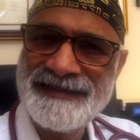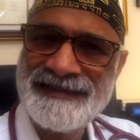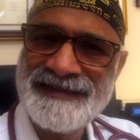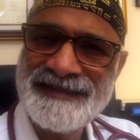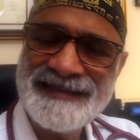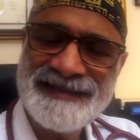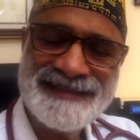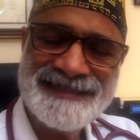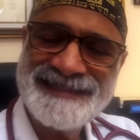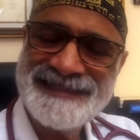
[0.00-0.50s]

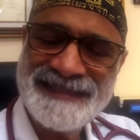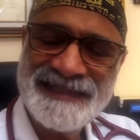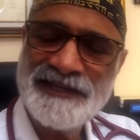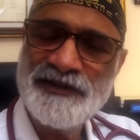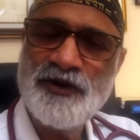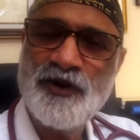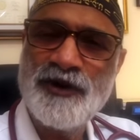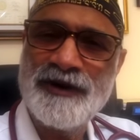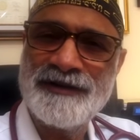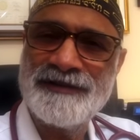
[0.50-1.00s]
These
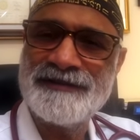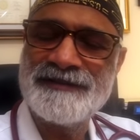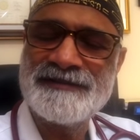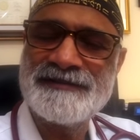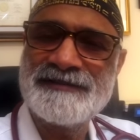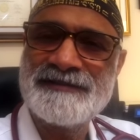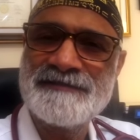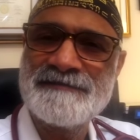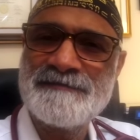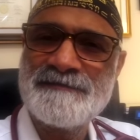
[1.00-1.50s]
seed
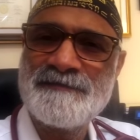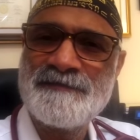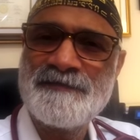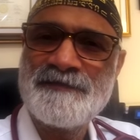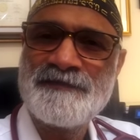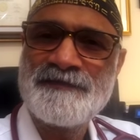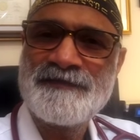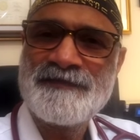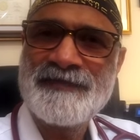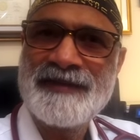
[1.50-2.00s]
oils
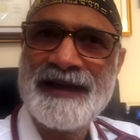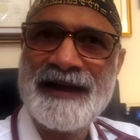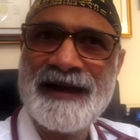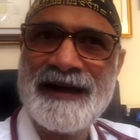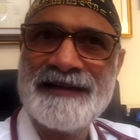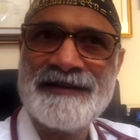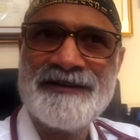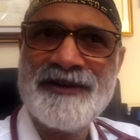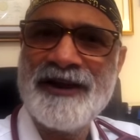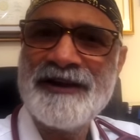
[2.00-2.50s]

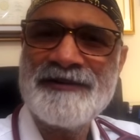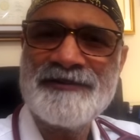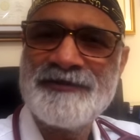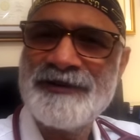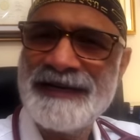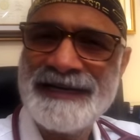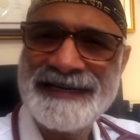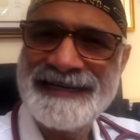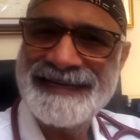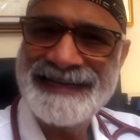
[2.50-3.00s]
are not
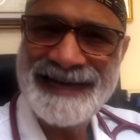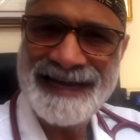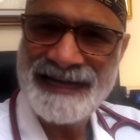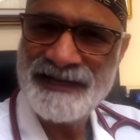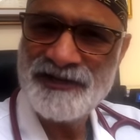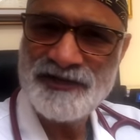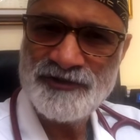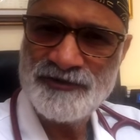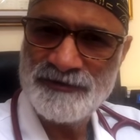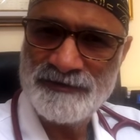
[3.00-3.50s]
really
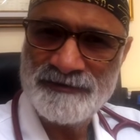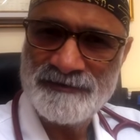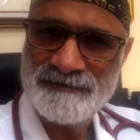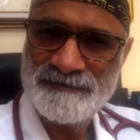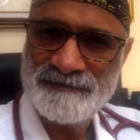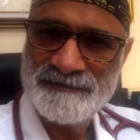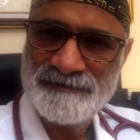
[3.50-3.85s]
natural,